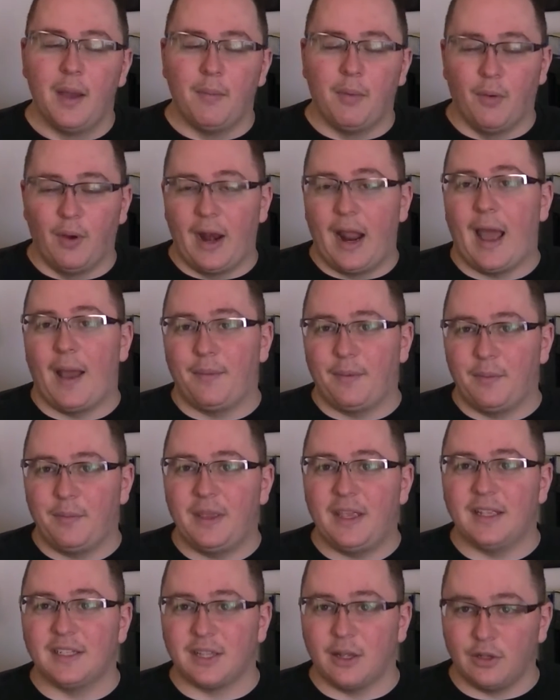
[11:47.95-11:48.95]
But what happened to
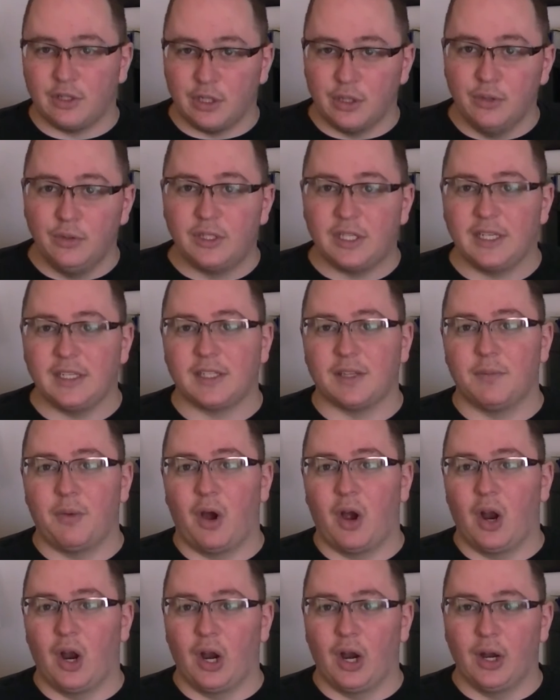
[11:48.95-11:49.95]
me is I was losing some
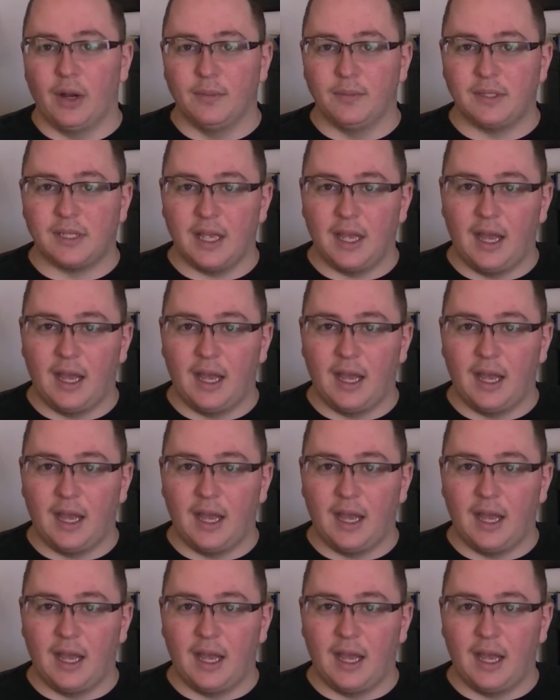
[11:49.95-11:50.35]
arms.